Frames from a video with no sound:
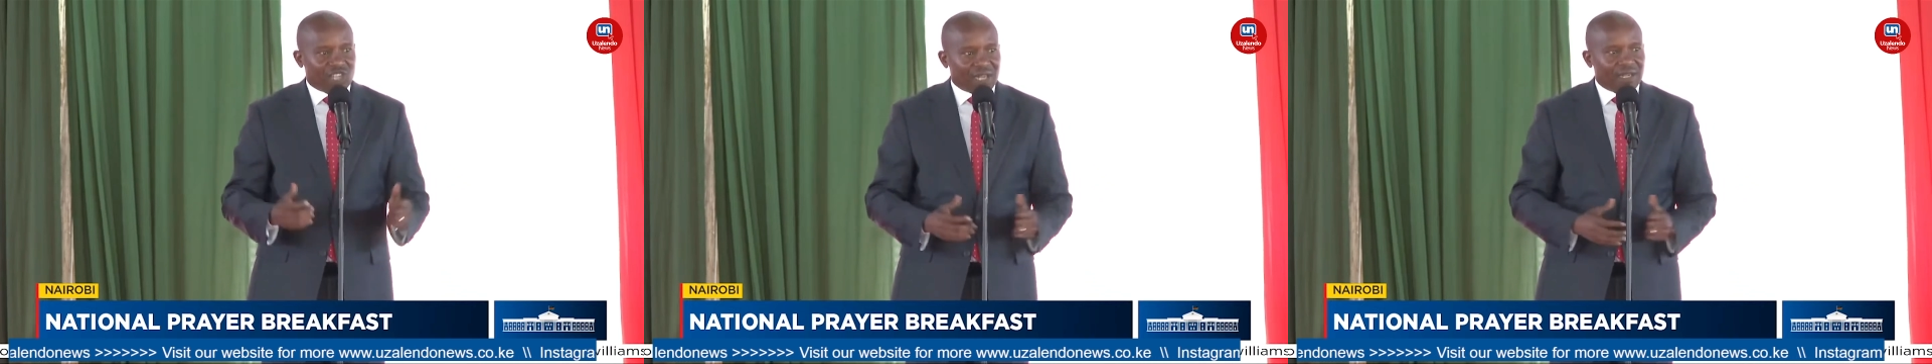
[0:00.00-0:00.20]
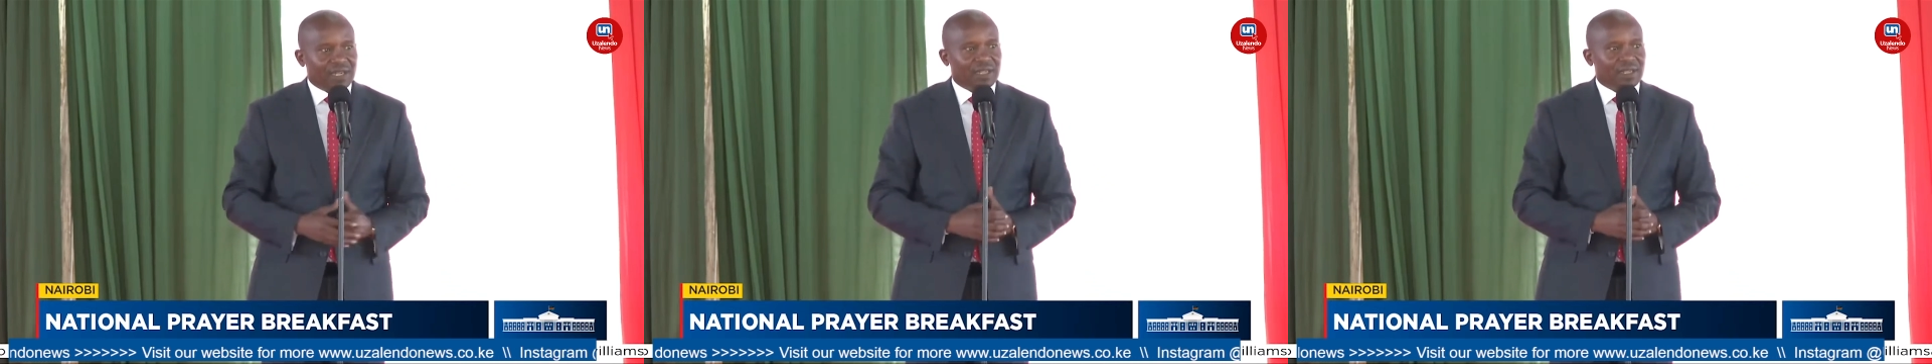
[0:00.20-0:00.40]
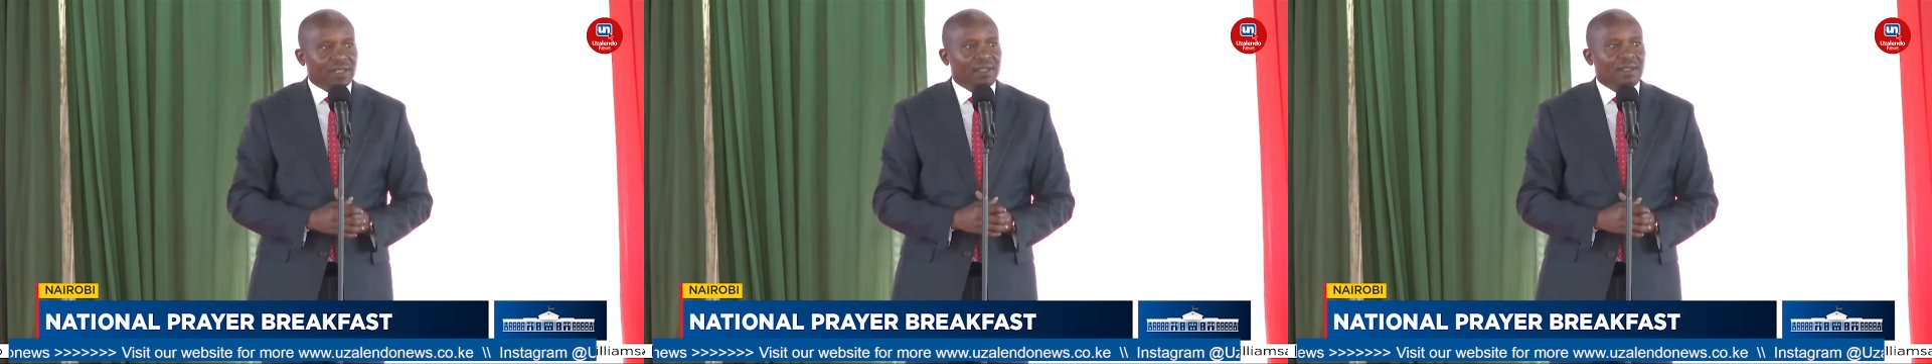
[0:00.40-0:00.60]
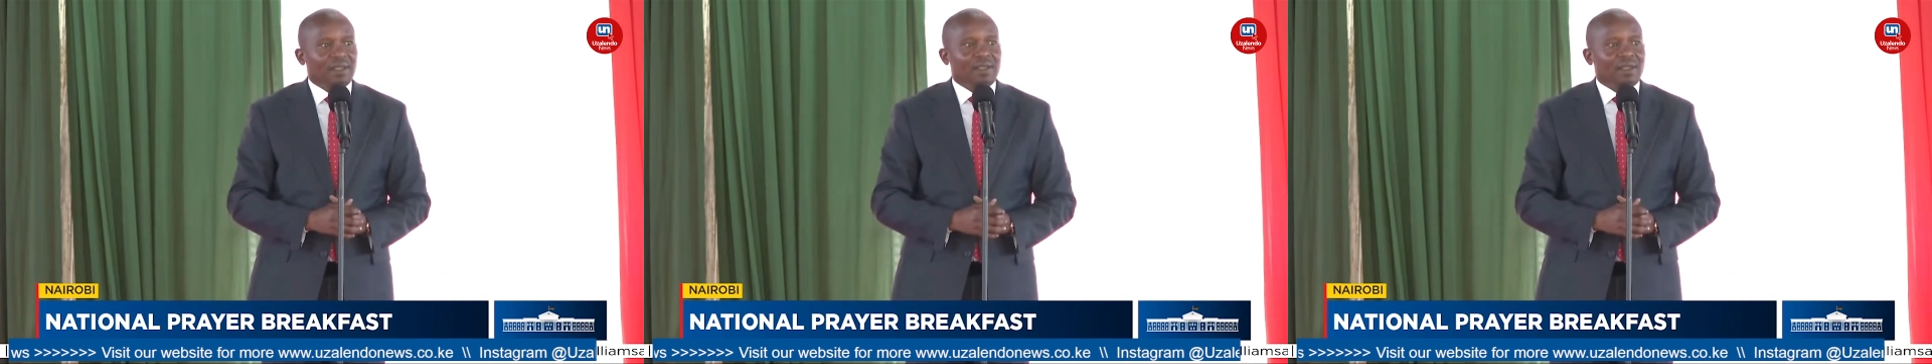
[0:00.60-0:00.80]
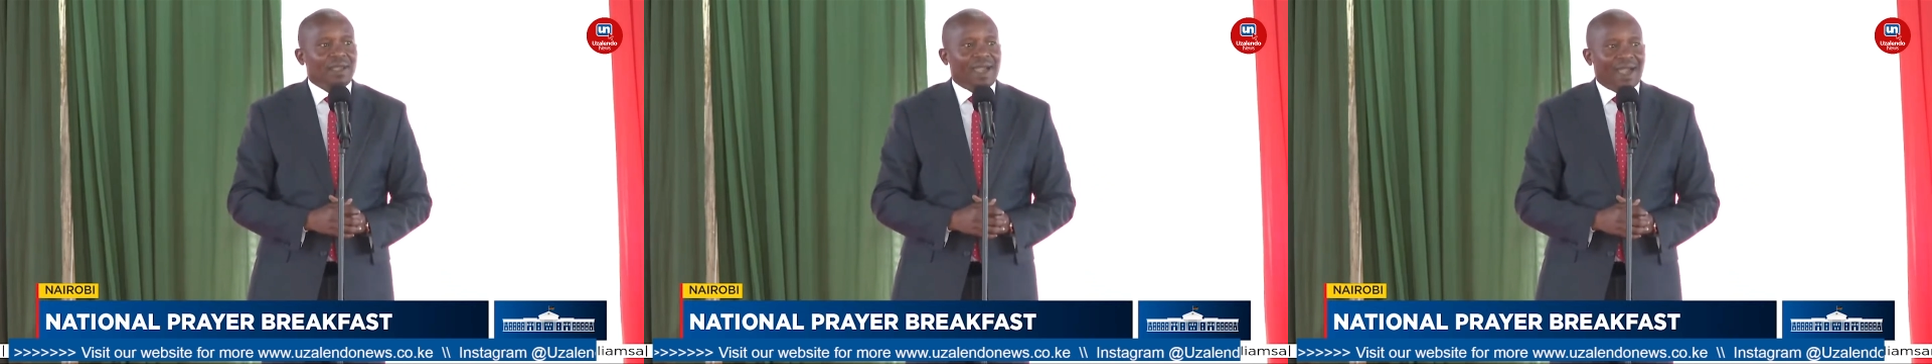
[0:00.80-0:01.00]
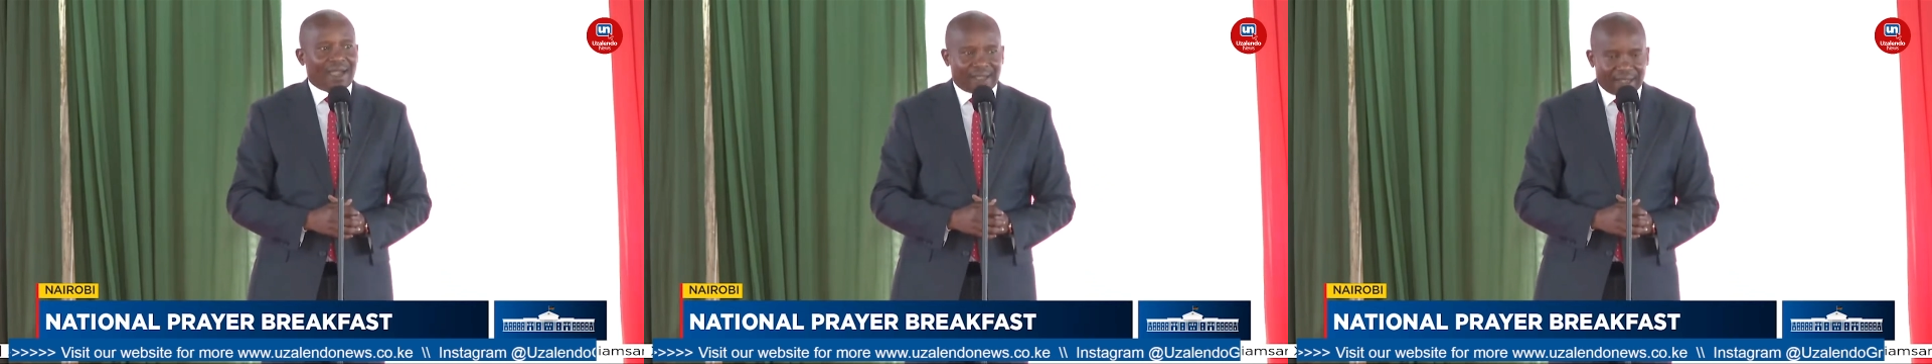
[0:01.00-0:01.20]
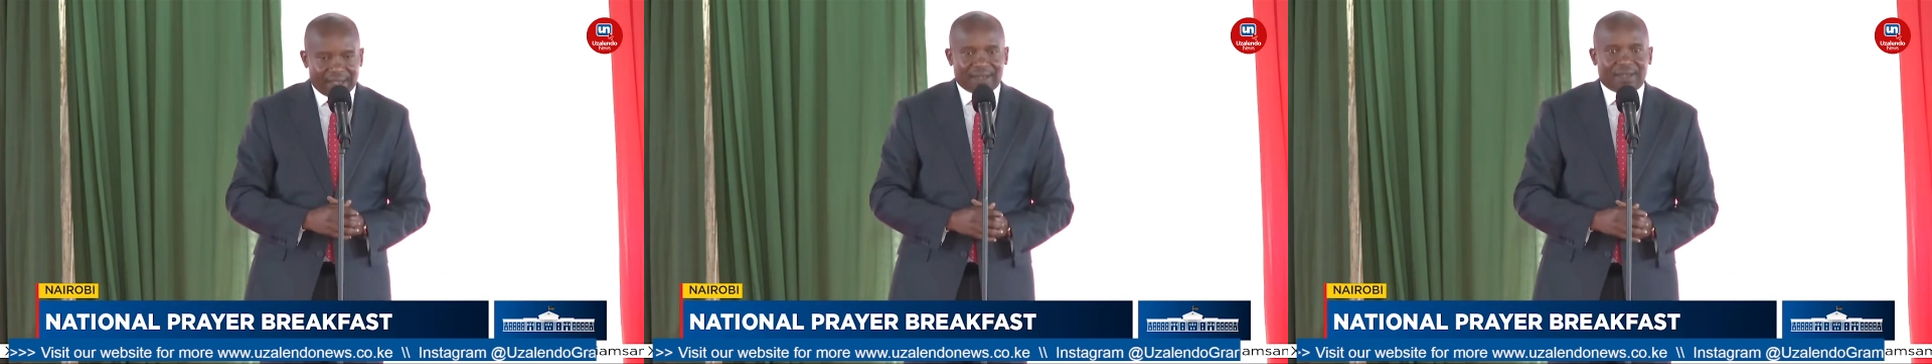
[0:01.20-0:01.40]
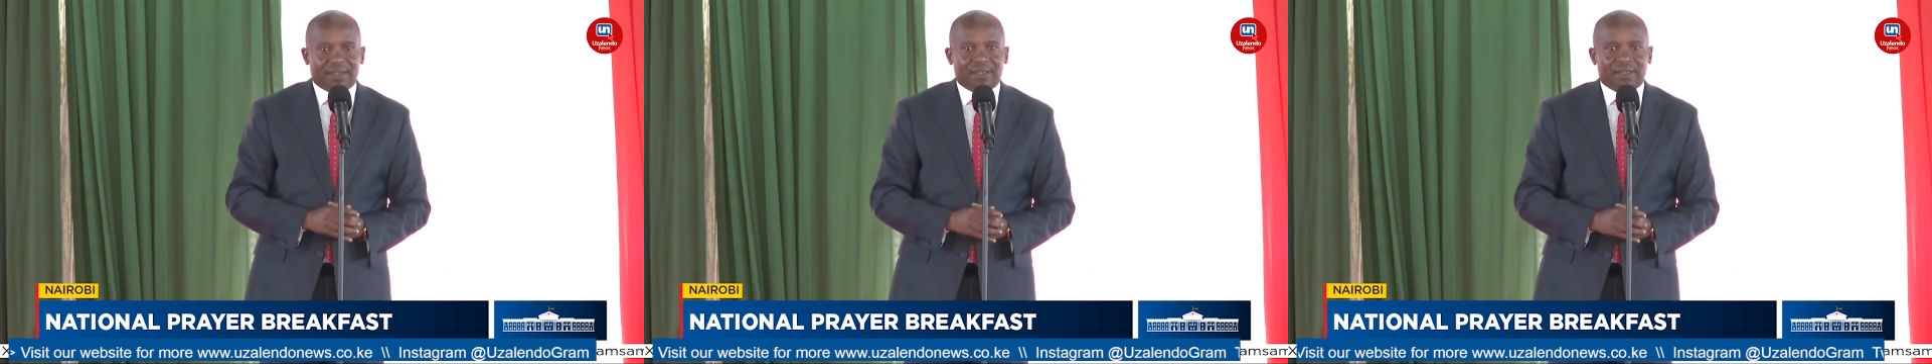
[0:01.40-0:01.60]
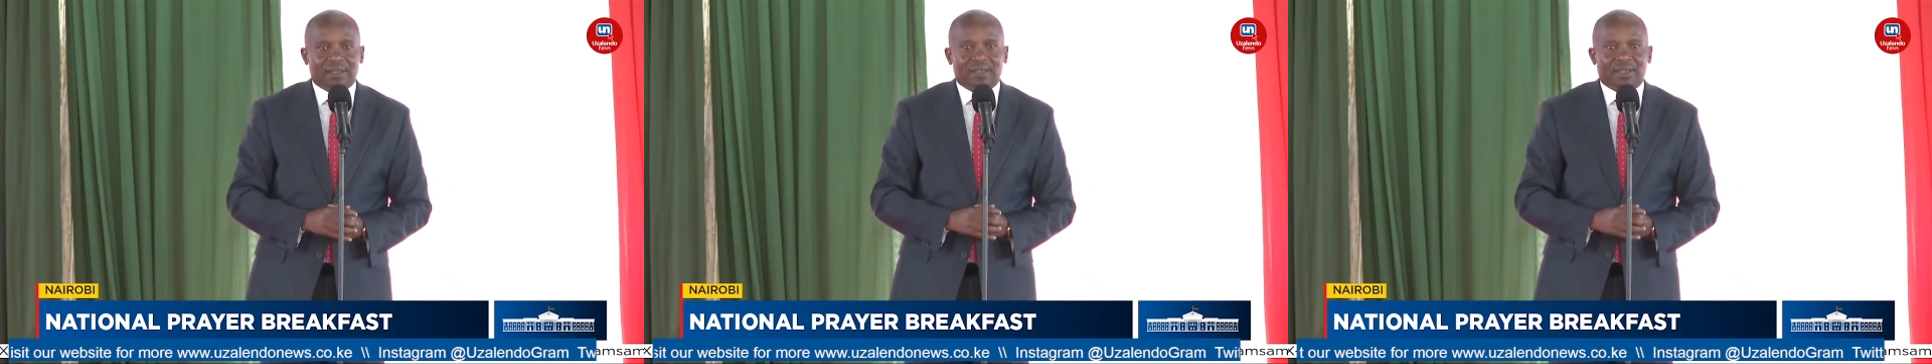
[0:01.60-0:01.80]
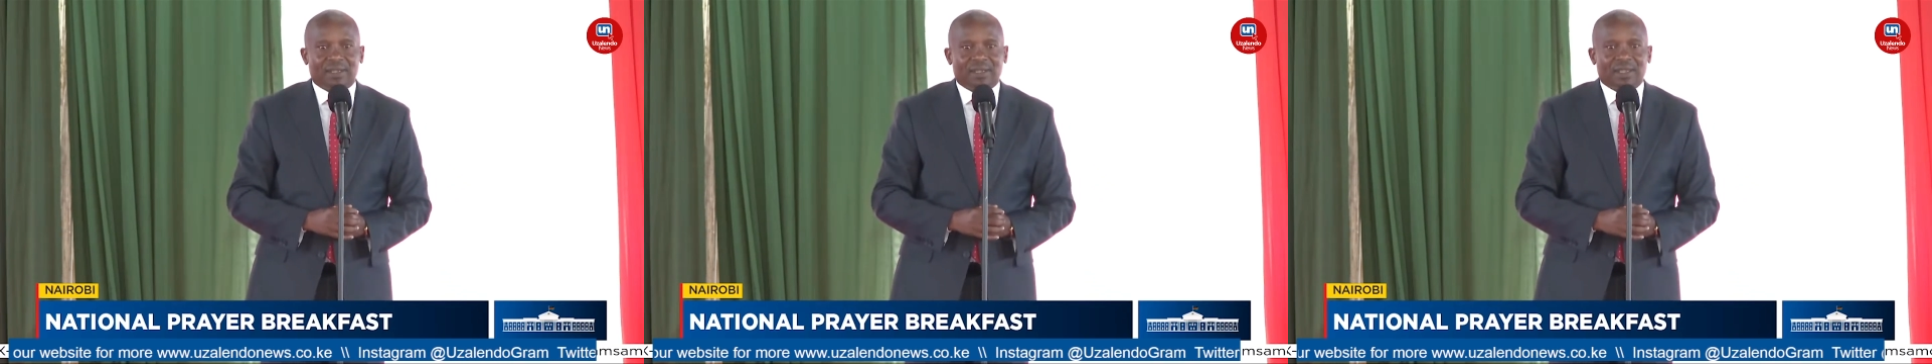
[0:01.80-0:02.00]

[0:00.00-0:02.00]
journey ahead